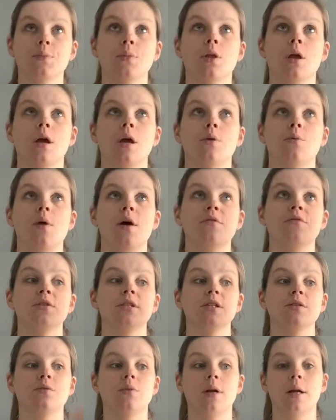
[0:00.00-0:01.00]
in
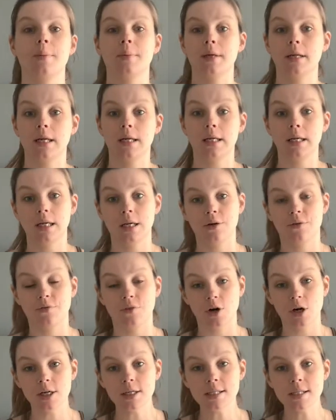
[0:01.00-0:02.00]
reference of what I'm going to need
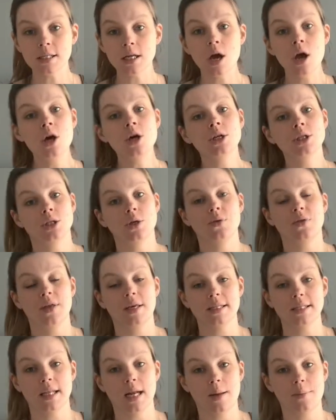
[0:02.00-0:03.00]
first. So
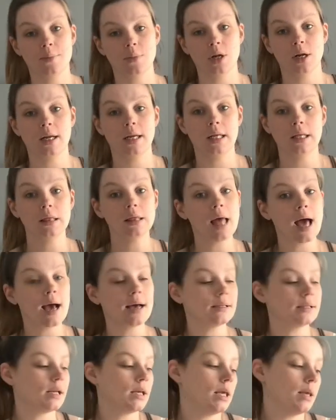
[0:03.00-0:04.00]
things that I'm going to need
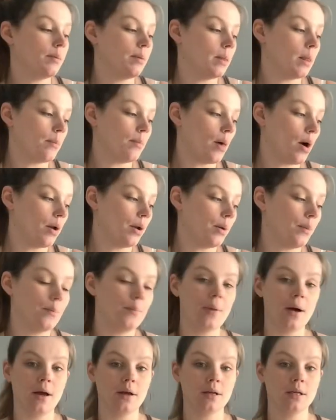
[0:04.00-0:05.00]
last, I keep on the bottom,
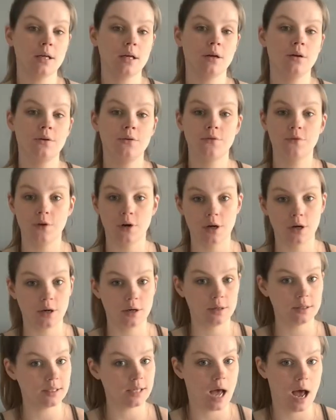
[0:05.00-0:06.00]
but
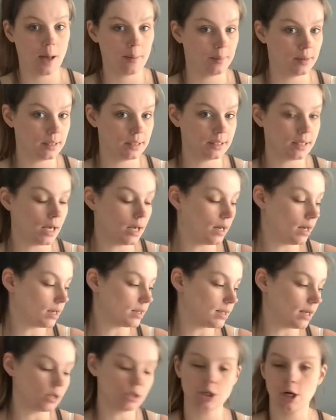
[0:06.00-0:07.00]
for timing's sake,
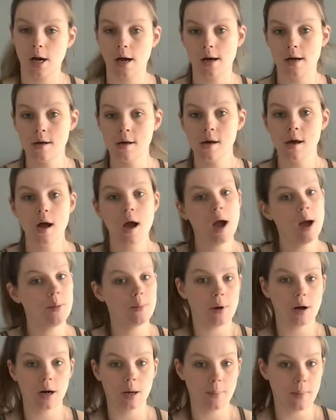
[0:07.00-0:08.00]
etc., I'm
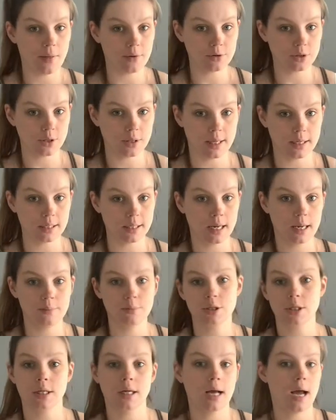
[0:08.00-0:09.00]
not going to bother doing that today. I'm
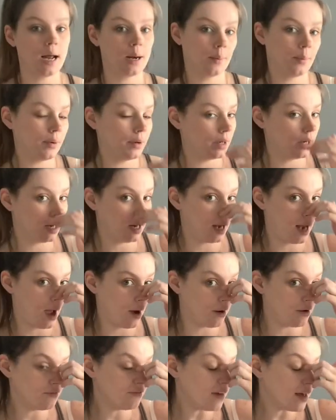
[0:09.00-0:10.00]
just going to kind of put it in
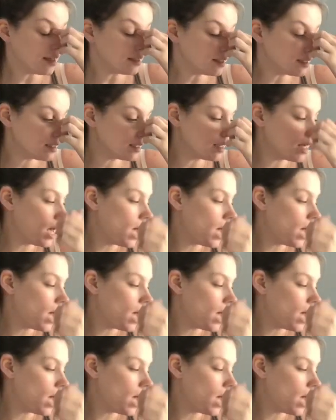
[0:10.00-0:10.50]
how it fits.